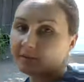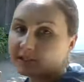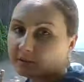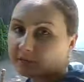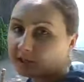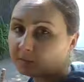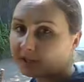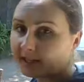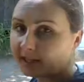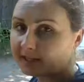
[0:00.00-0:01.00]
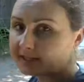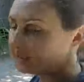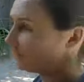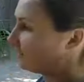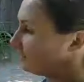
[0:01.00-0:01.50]
my tomato plant is
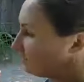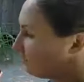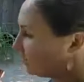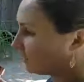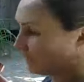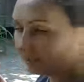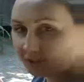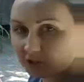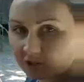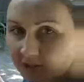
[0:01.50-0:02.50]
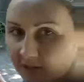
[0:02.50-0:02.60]
in a tomato cage.